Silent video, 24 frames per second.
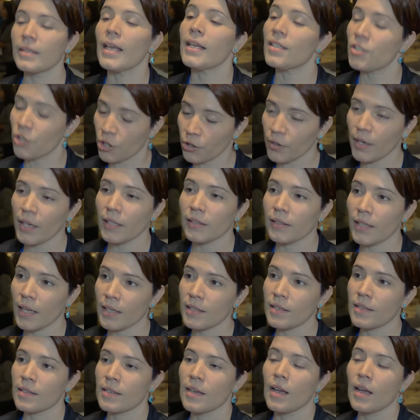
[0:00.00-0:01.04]
that's correct.
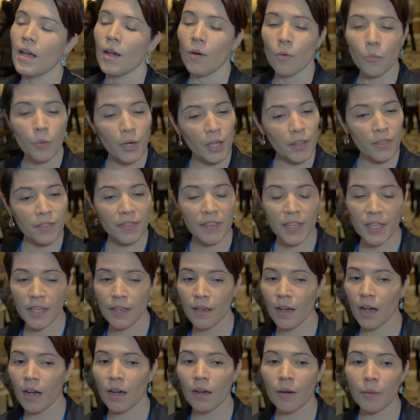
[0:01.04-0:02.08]
That's with the
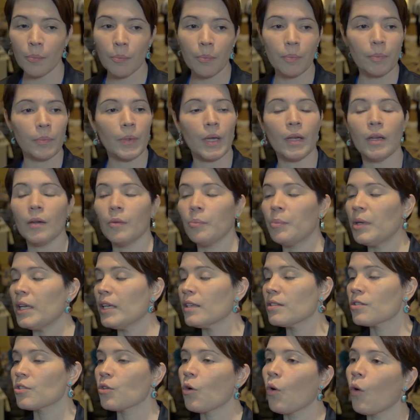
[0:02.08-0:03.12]
uh, uh
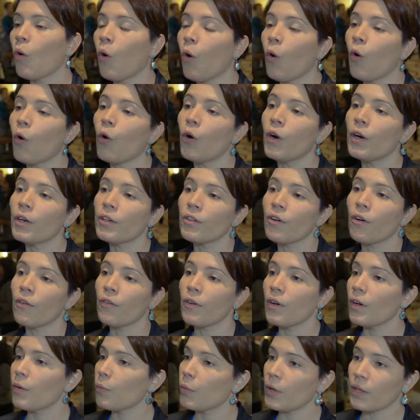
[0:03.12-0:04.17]
biggest cohort, of
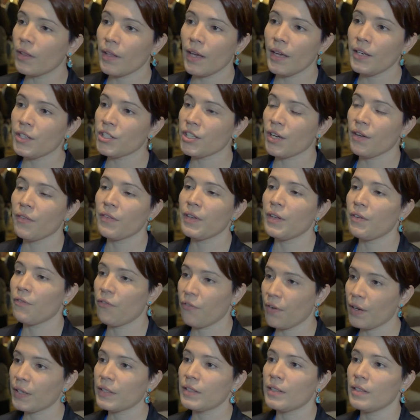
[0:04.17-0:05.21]
with mm-hmm. HIV
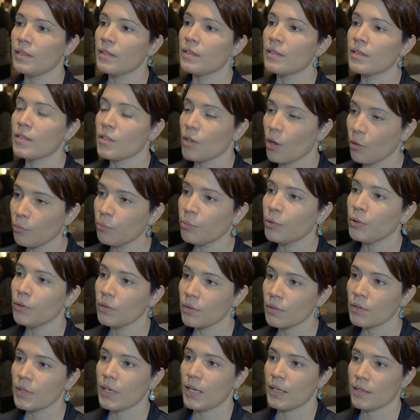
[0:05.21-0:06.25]
infected samples.
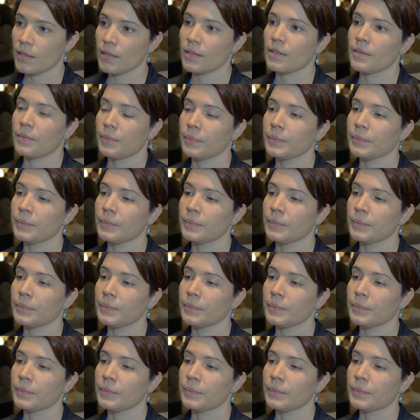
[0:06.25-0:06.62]
Mm-hmm. Yes.